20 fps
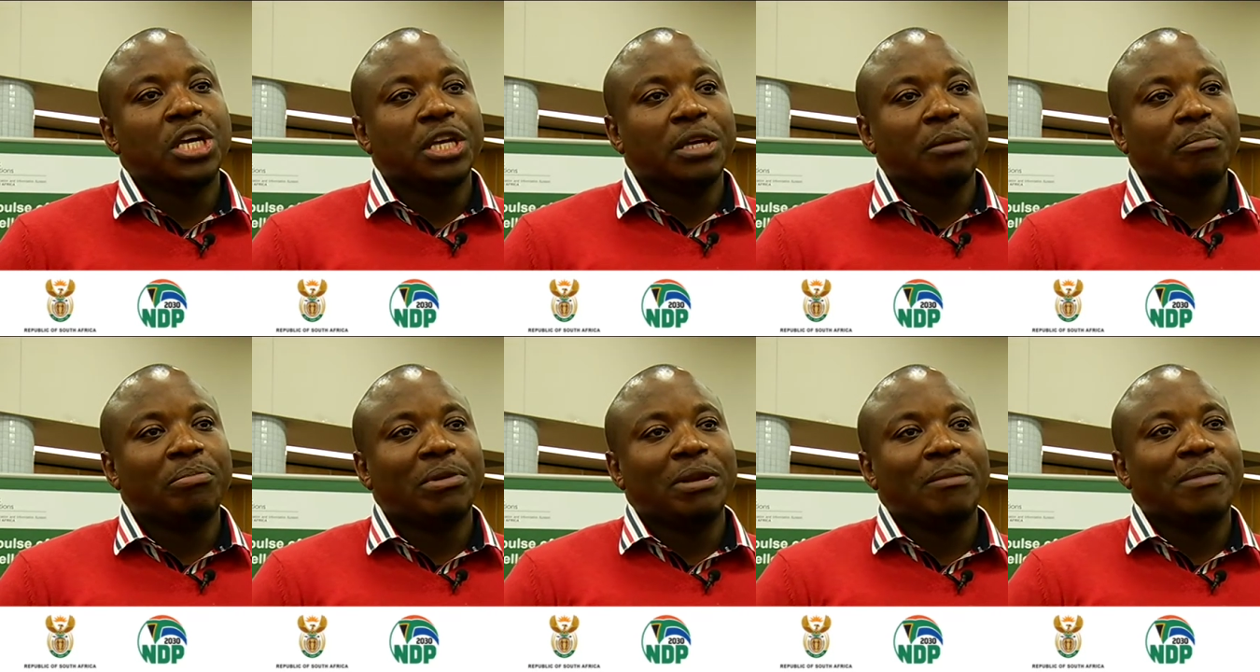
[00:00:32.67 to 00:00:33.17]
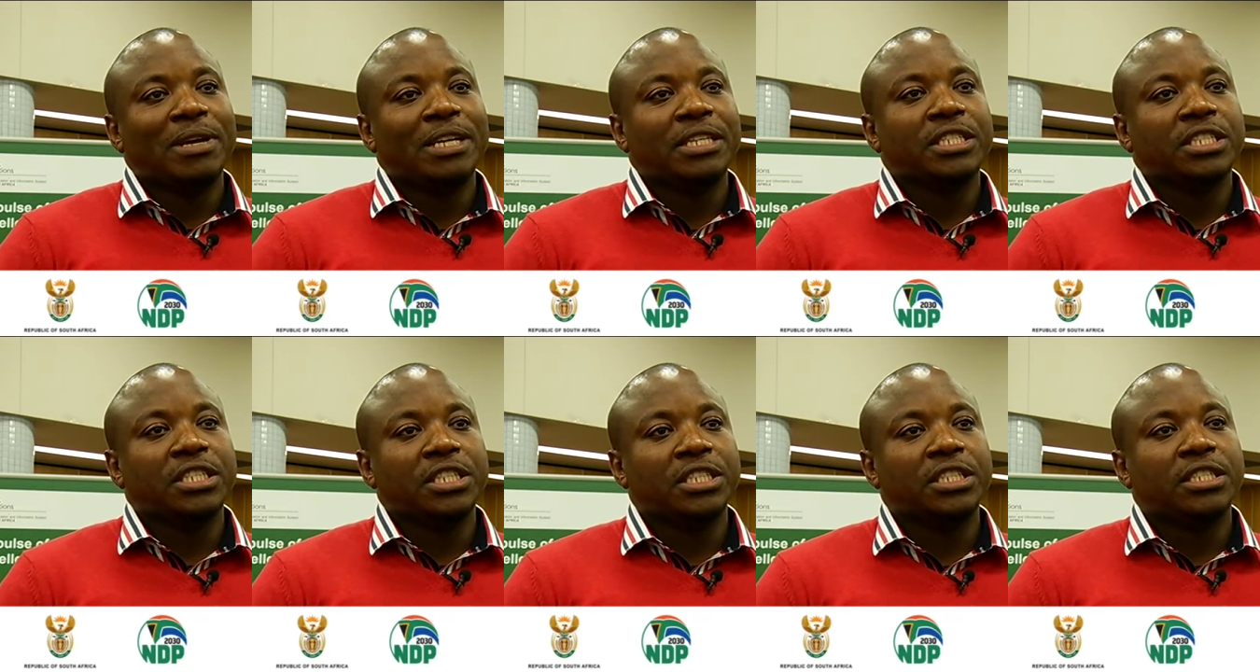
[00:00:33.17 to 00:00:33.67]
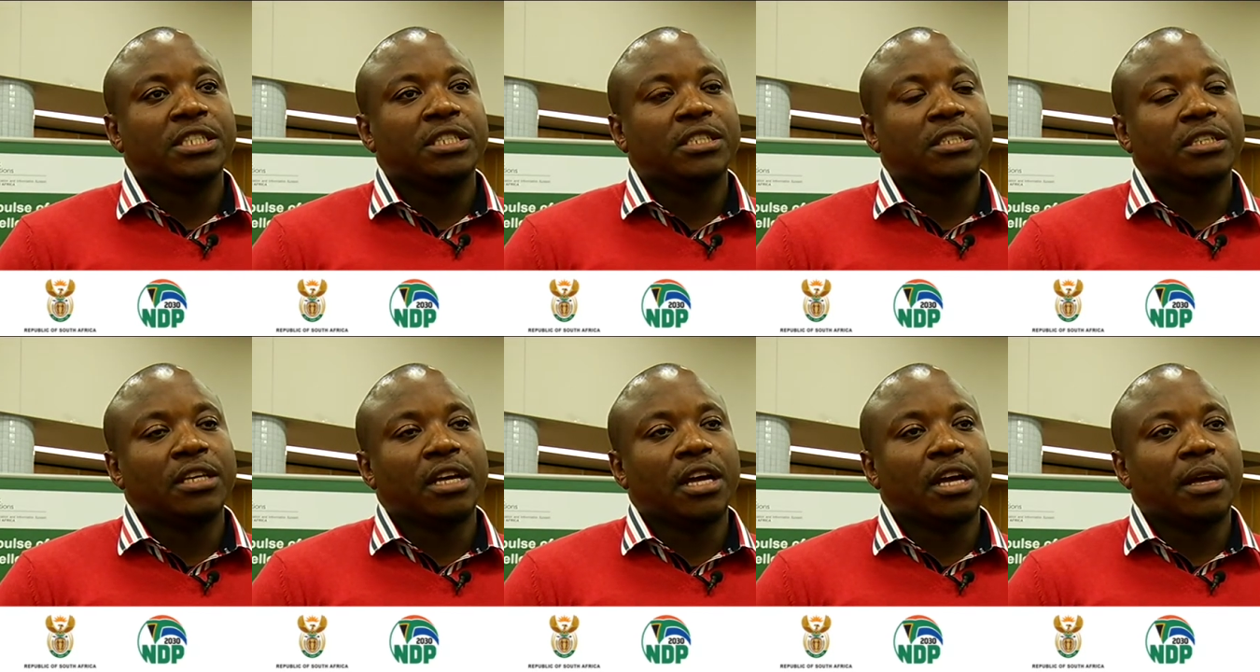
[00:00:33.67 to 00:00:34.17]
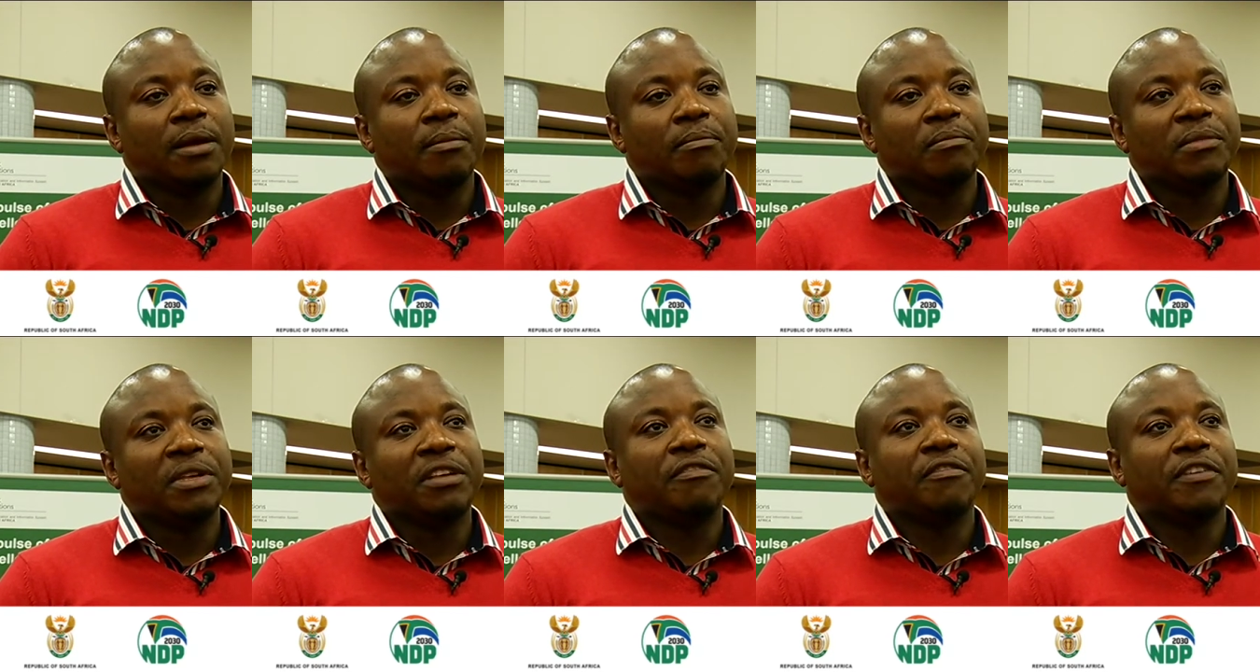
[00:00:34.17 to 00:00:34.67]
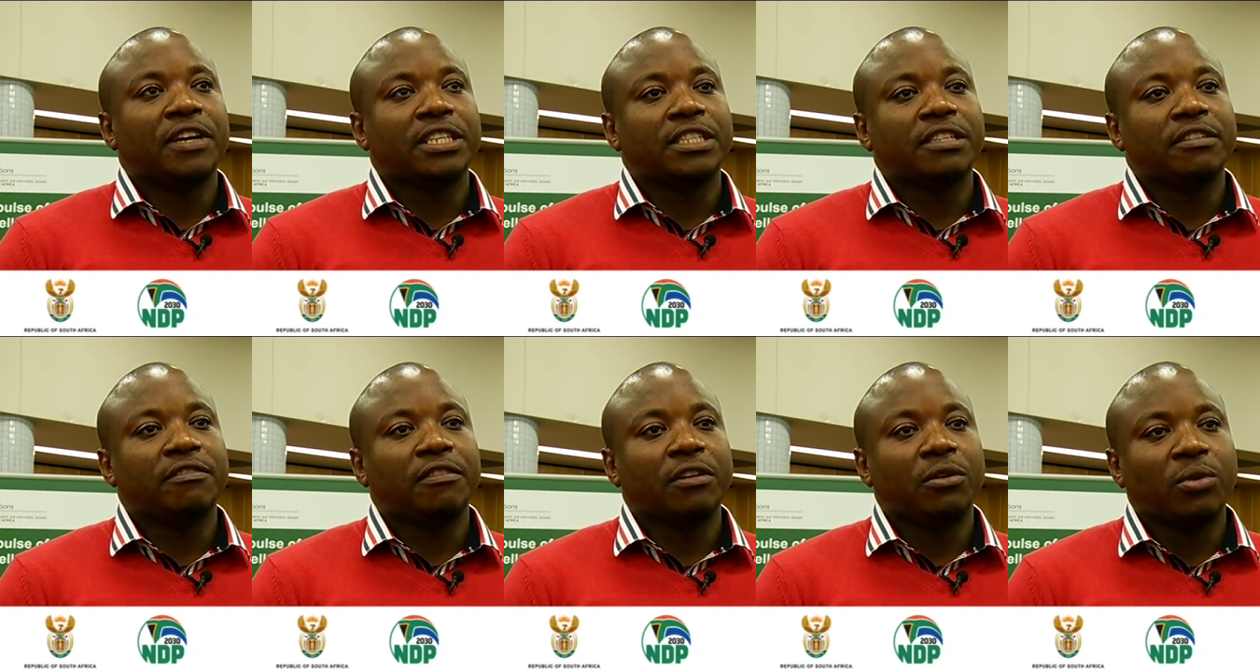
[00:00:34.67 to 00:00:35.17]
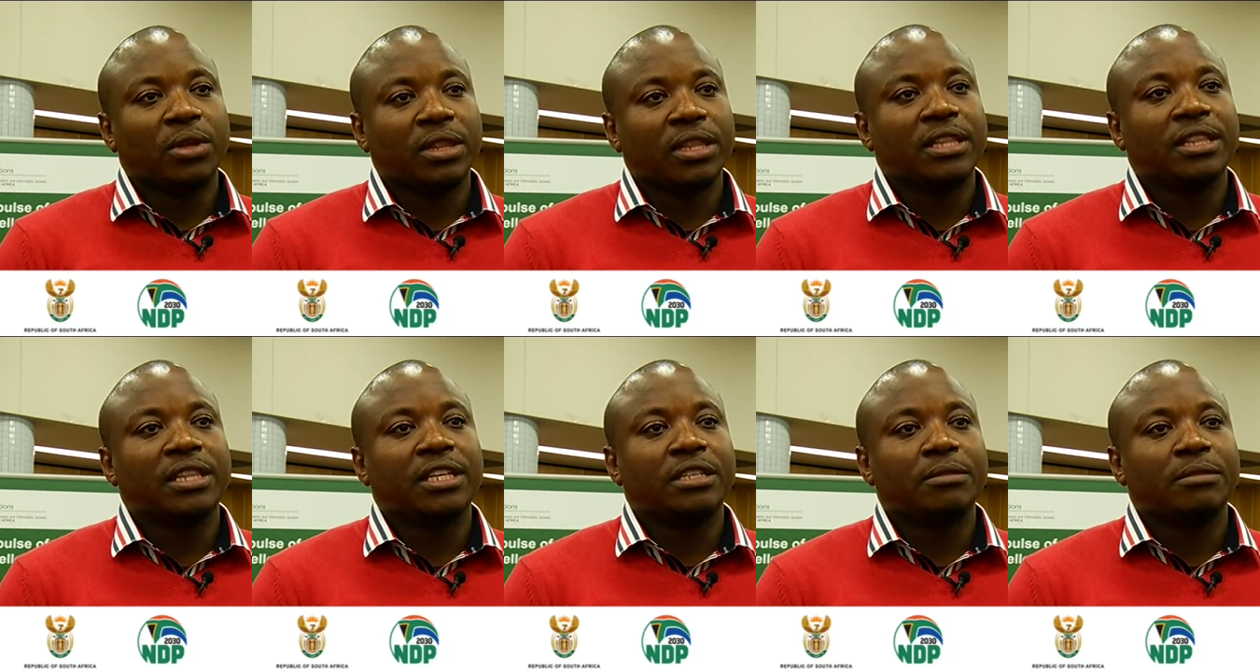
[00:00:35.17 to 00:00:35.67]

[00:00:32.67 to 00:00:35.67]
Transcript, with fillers: implement it um, effectively within the